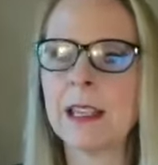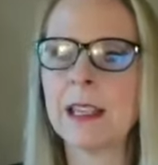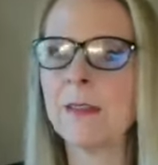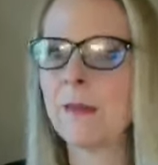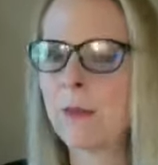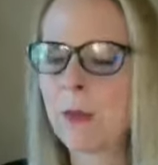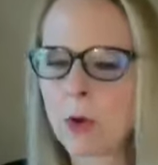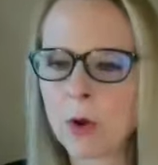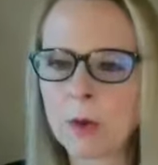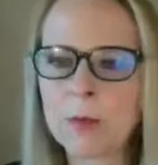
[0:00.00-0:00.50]

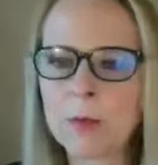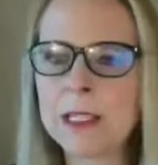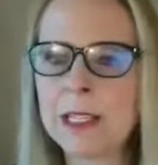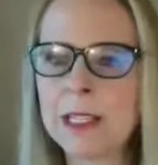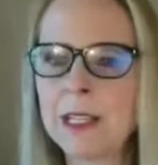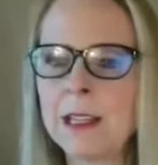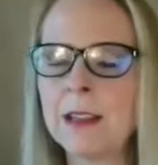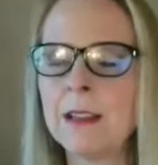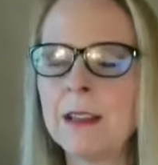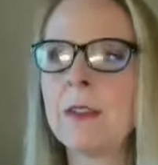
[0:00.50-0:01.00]

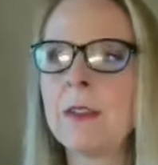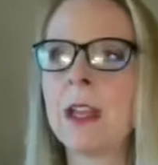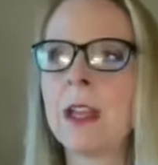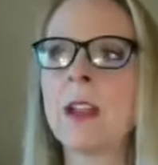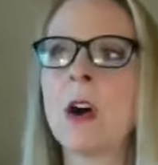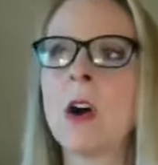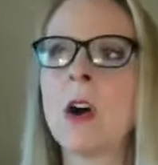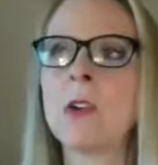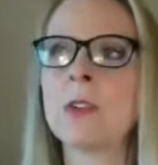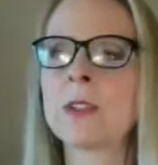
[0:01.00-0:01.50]
informative
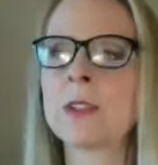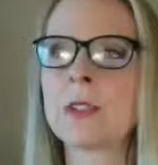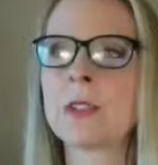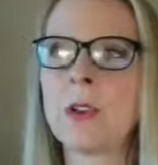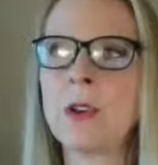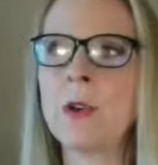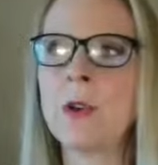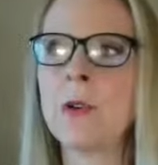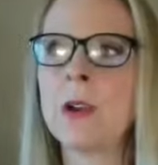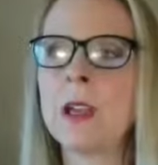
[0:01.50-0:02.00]
and
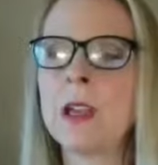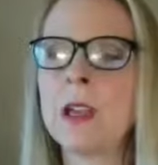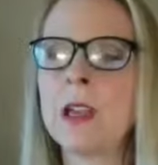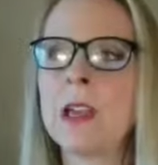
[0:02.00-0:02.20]
also,